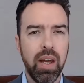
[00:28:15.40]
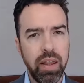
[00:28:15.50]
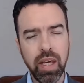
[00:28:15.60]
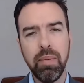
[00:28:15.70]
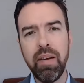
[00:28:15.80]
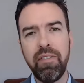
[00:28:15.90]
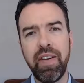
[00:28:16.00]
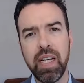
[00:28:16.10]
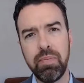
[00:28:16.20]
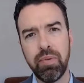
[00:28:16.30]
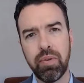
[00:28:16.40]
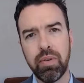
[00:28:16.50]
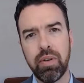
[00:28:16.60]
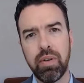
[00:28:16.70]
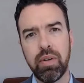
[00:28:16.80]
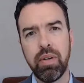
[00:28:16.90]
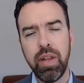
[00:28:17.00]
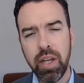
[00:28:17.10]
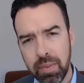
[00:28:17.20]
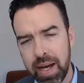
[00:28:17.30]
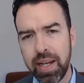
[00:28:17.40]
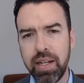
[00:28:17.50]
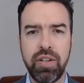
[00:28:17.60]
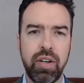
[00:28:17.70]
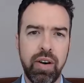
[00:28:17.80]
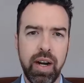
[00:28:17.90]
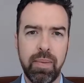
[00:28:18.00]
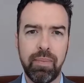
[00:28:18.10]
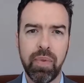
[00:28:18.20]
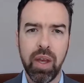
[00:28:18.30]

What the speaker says: Think about Facebook. Think about Instagram.